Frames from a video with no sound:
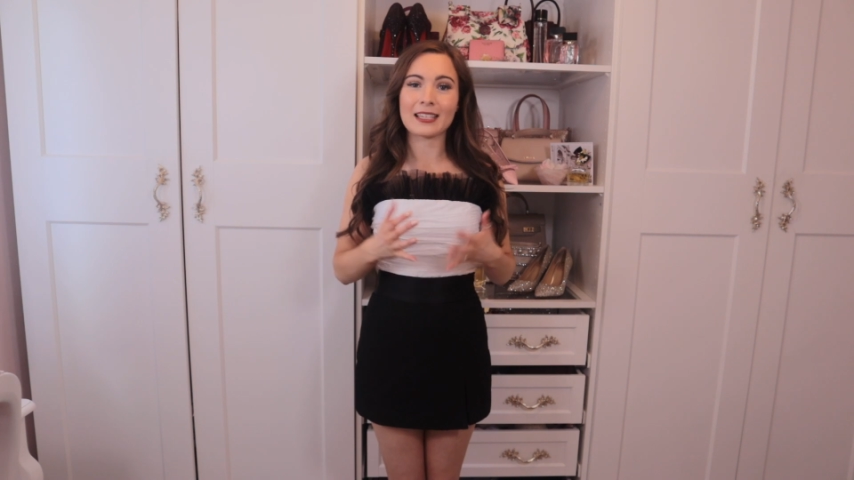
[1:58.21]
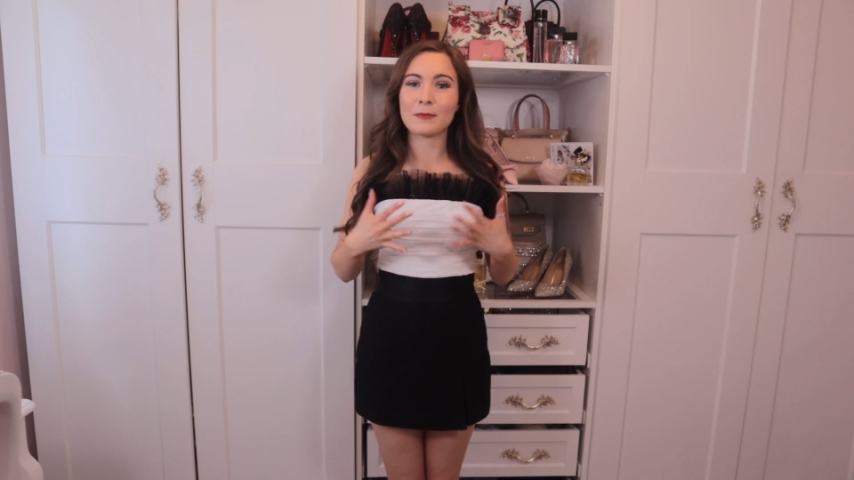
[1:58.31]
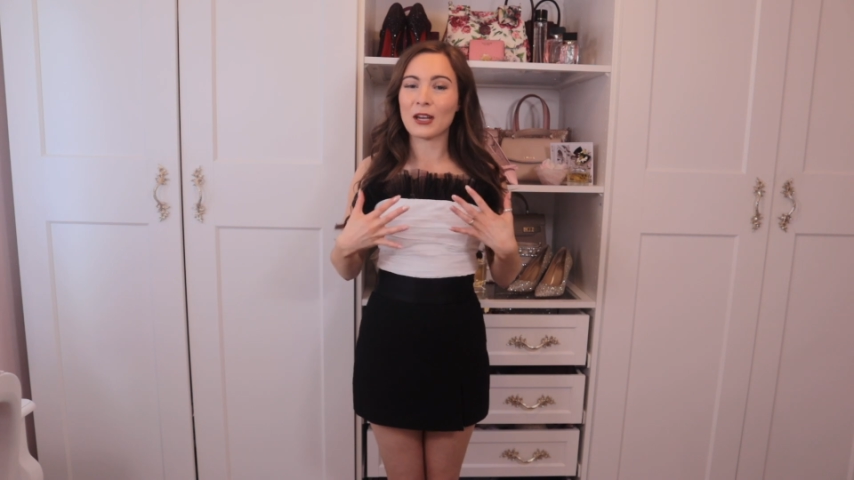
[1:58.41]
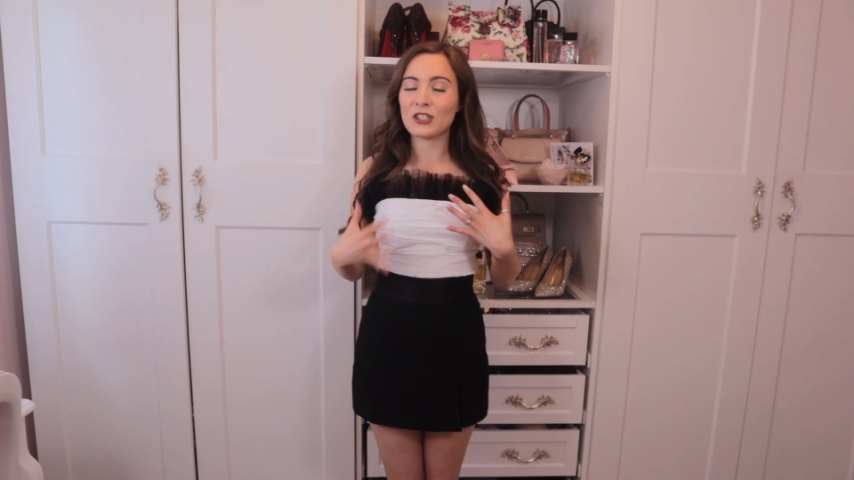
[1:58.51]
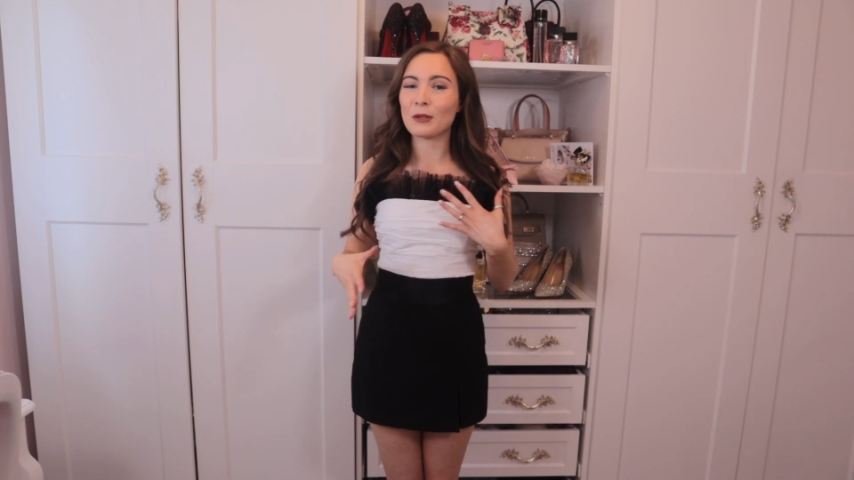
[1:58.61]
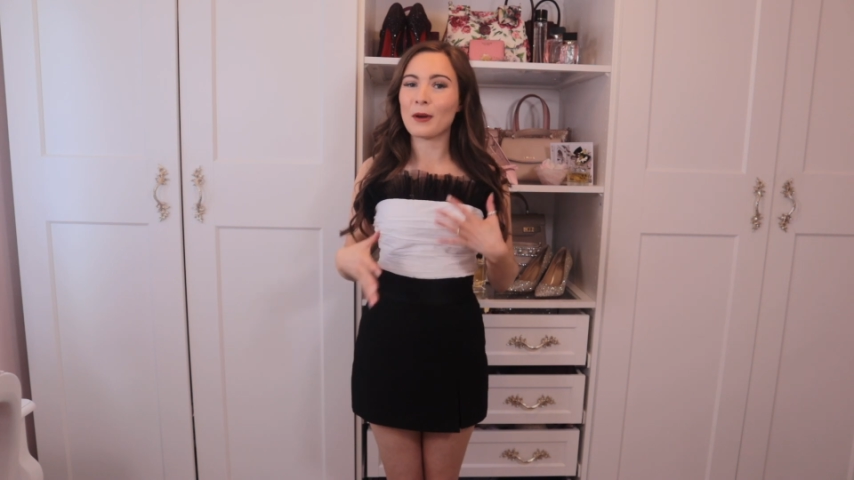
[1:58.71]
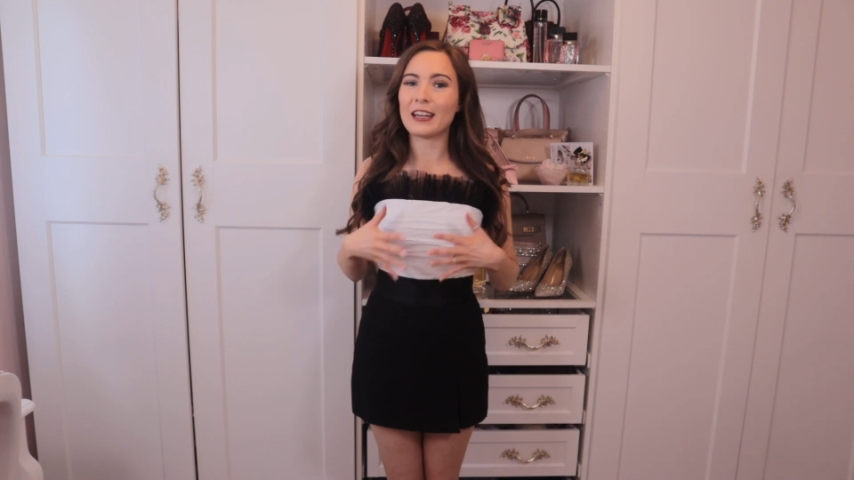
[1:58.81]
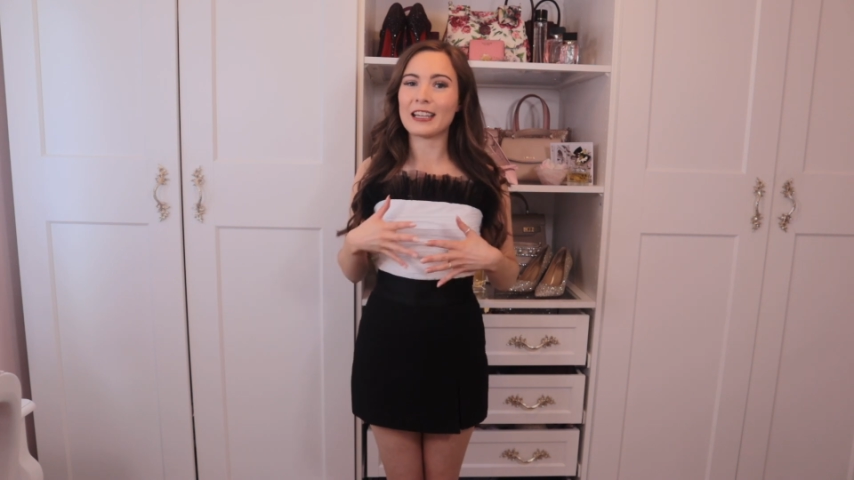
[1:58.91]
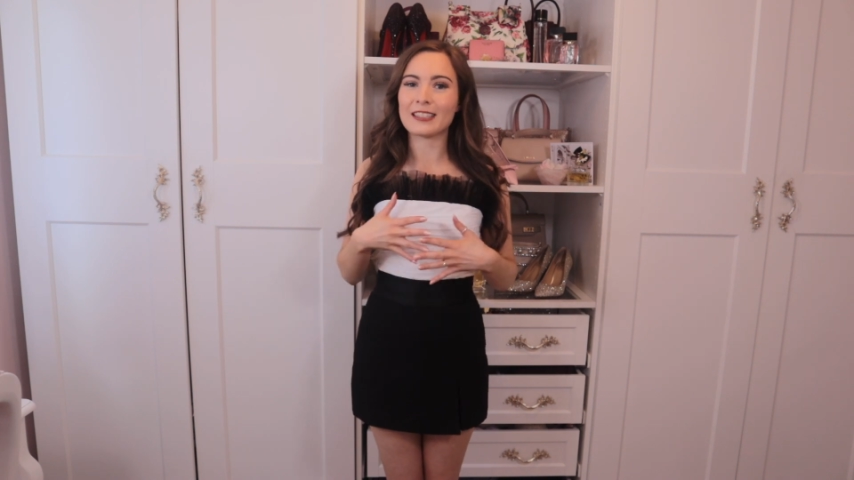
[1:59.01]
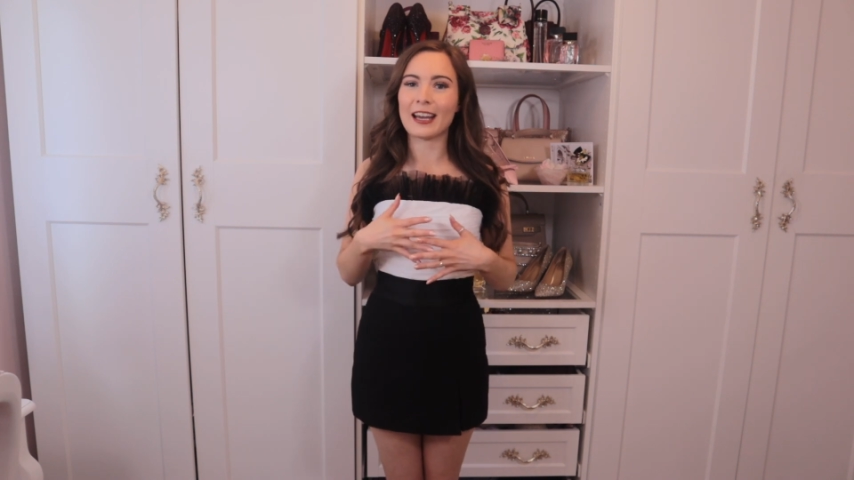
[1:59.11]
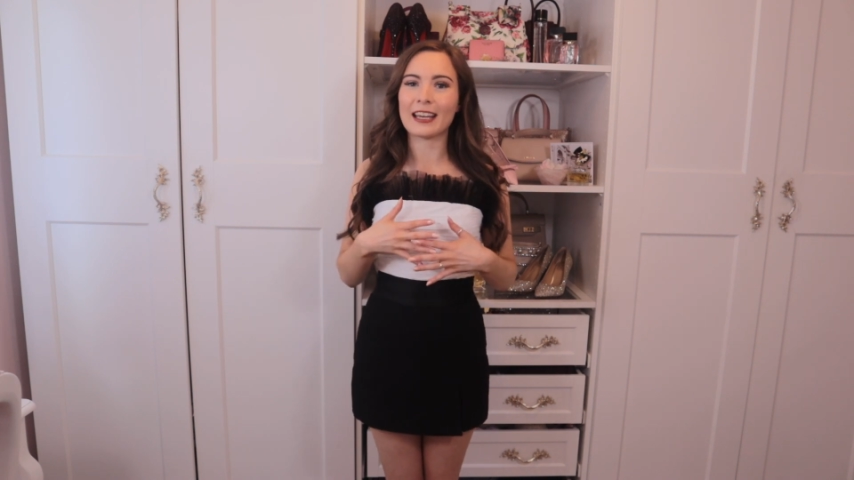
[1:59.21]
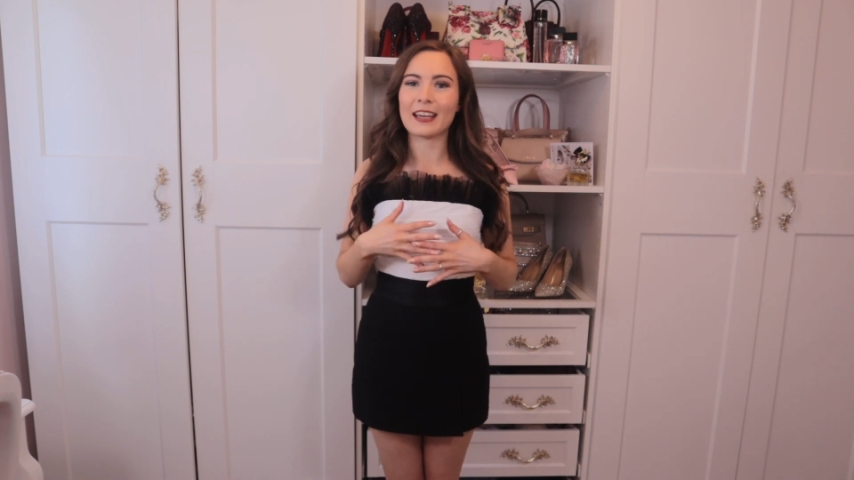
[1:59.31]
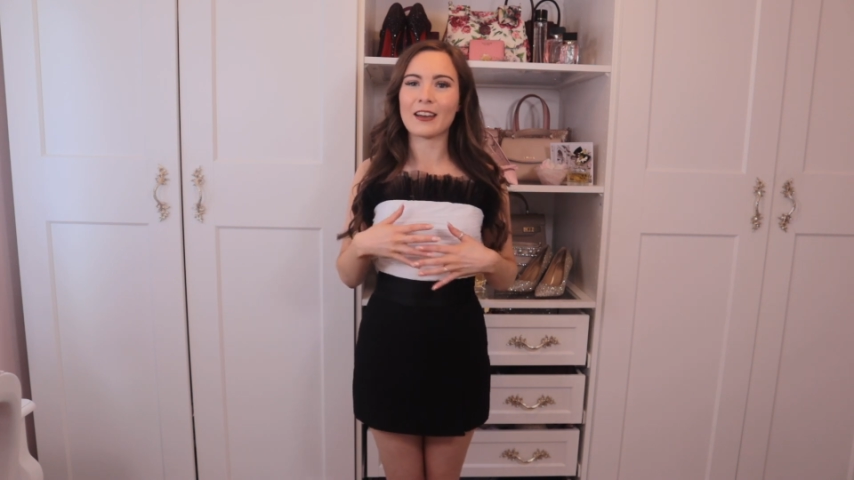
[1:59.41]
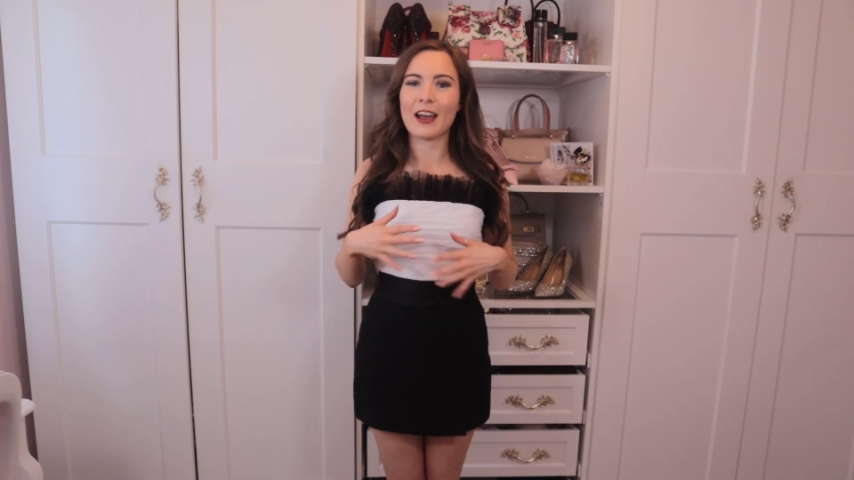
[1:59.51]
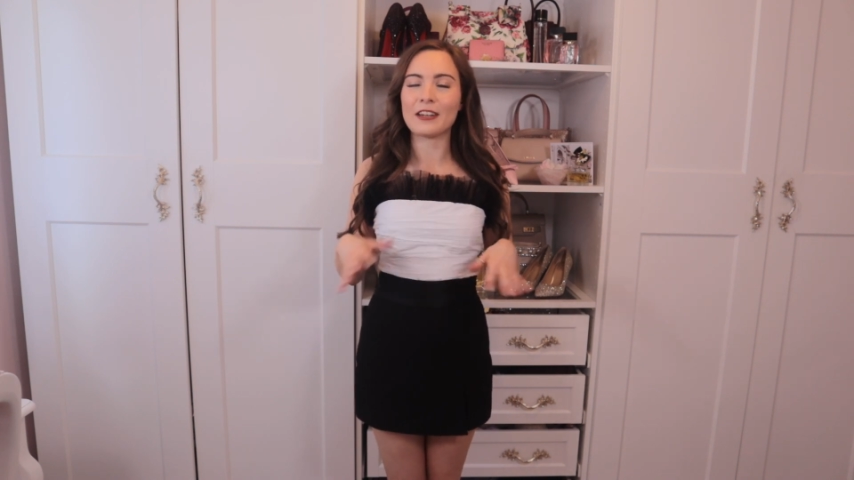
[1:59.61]
especially when it's
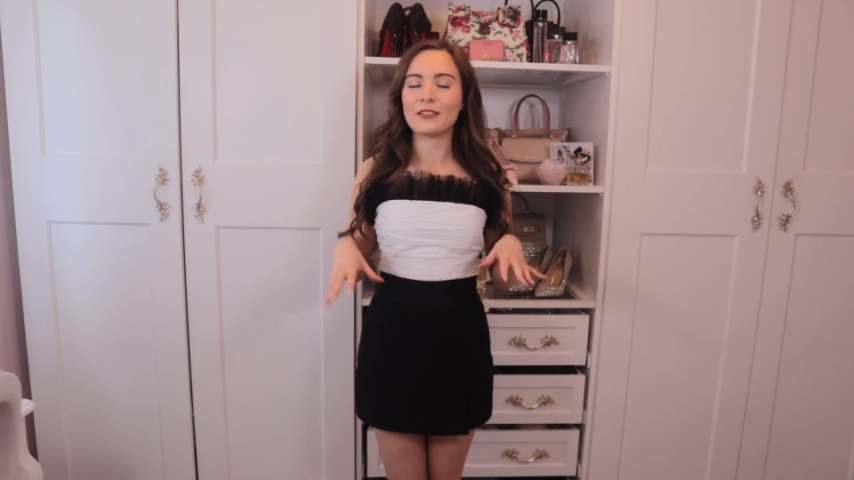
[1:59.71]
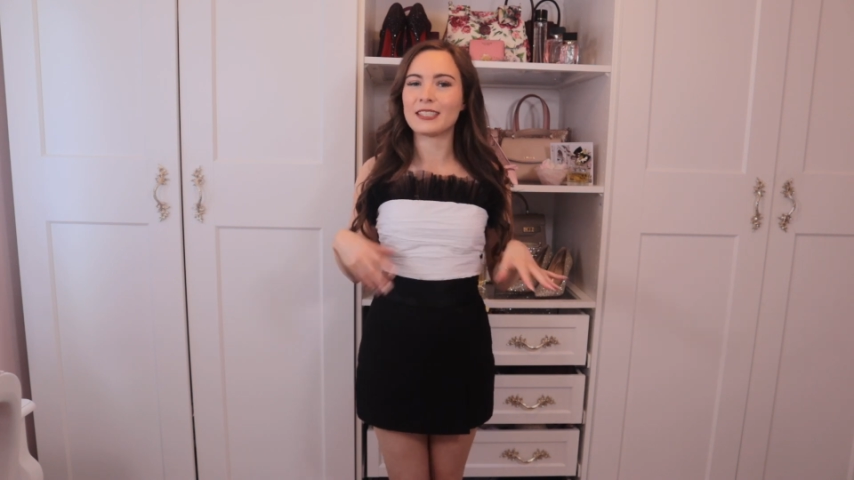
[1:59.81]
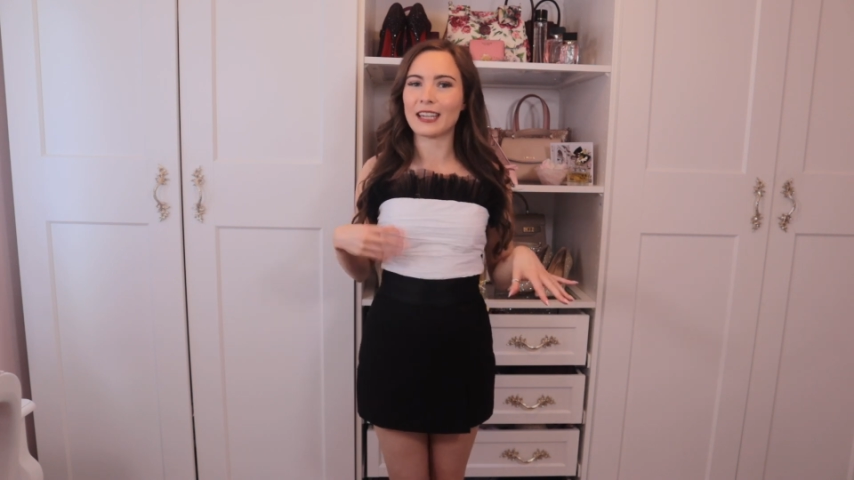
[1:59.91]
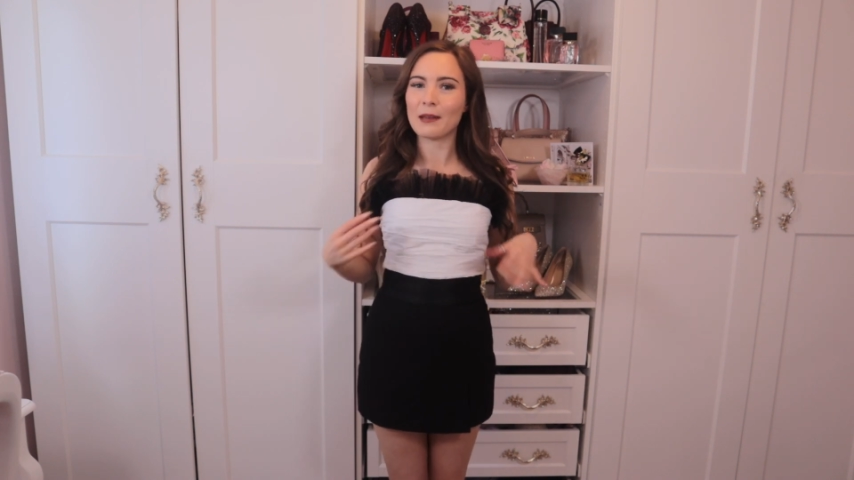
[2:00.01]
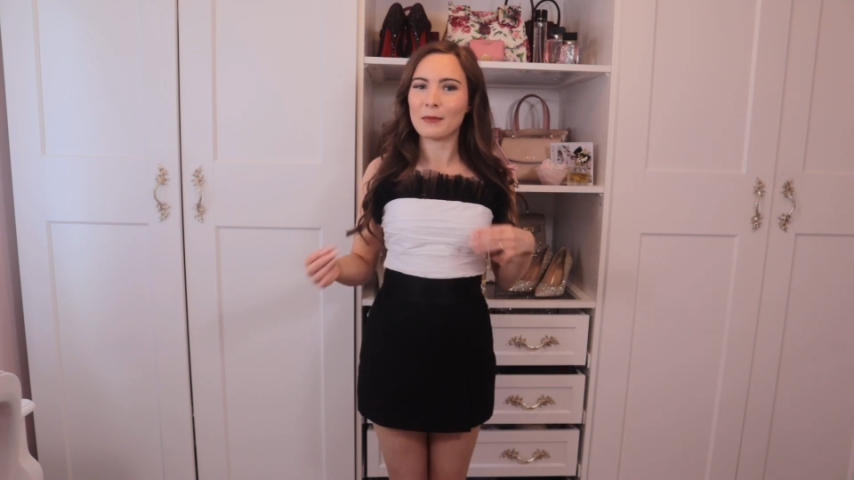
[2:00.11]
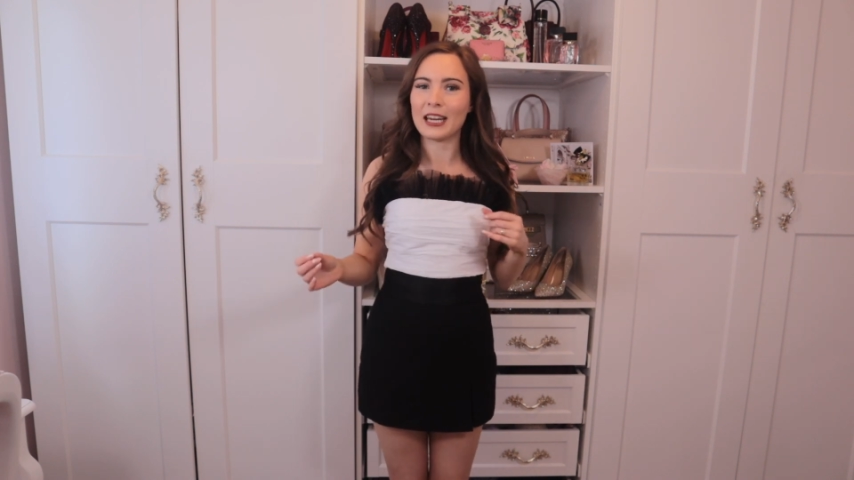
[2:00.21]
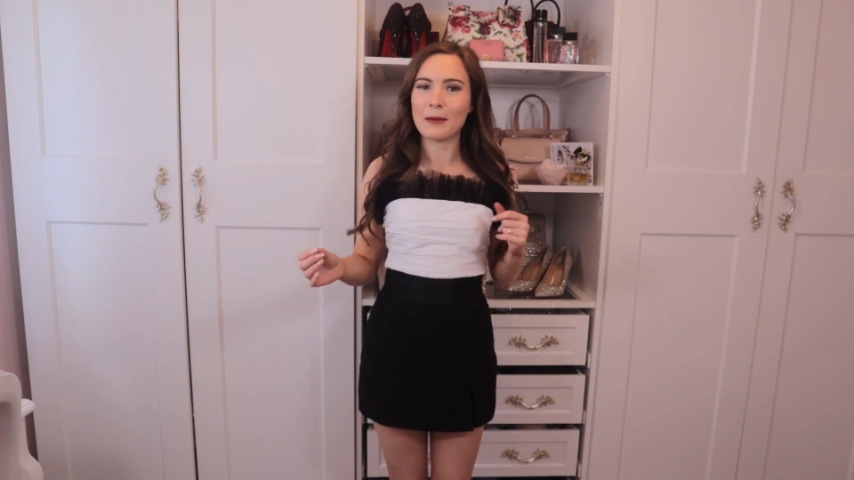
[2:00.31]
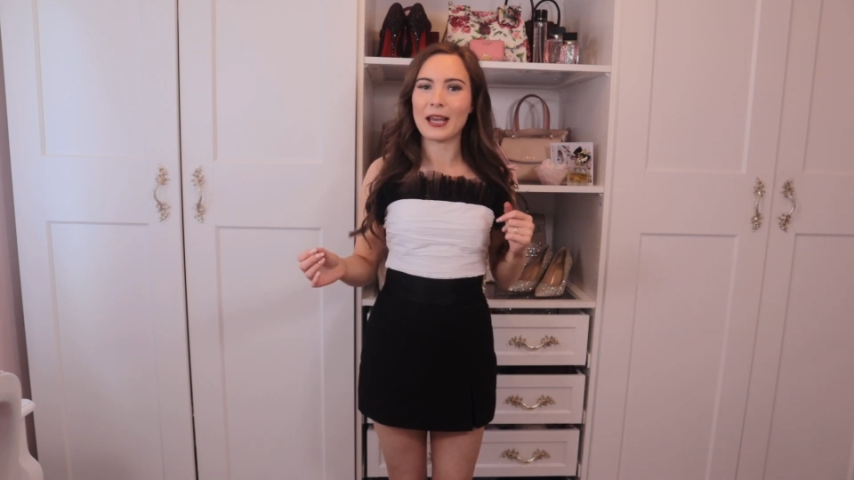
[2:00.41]
like kind of statement-y